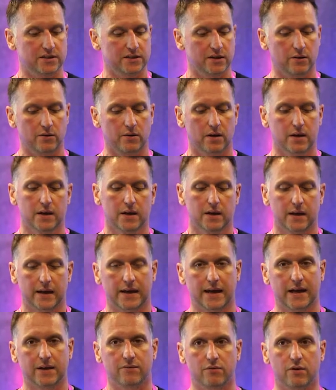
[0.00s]
So
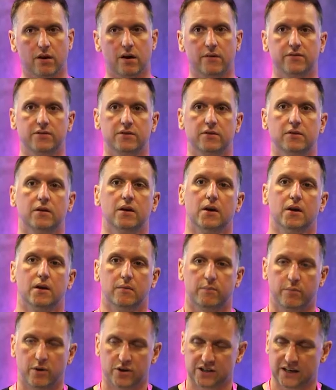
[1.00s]
again, rather than
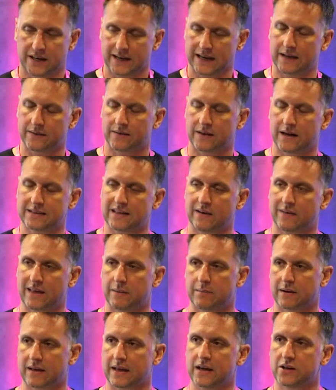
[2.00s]
pushing candidates down the
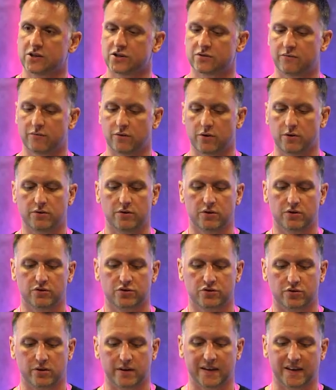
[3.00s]
application route, you can
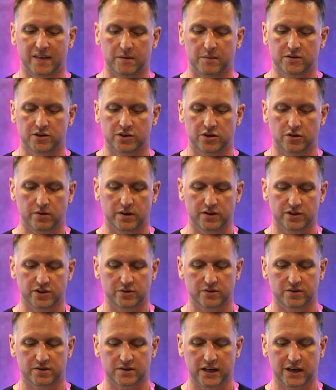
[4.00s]
try and get them into your
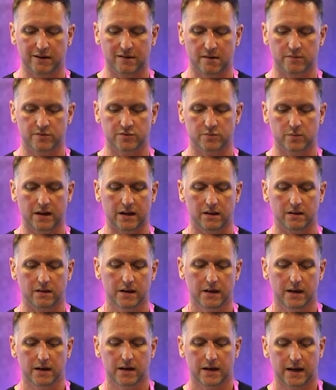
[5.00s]
CRM as well.
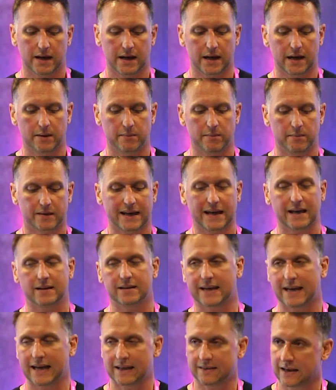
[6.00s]

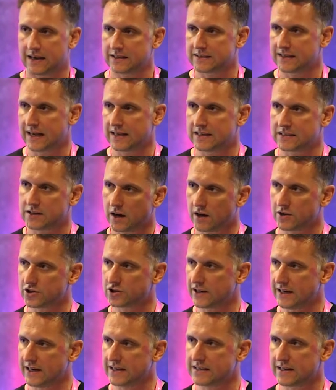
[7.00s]
Can candidates get in
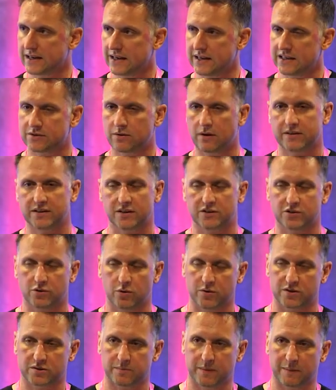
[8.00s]
touch easily? So as I
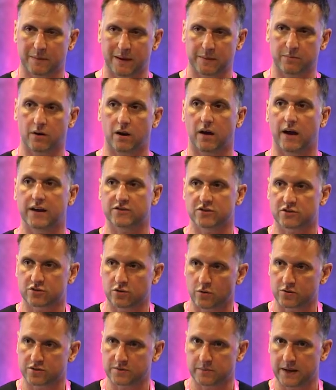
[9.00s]
talked about, people like to
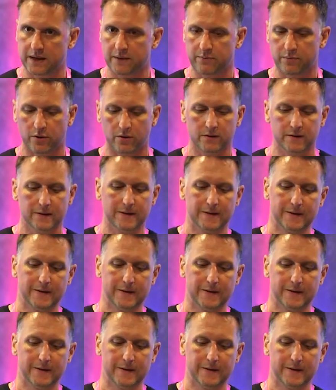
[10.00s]
talk to people.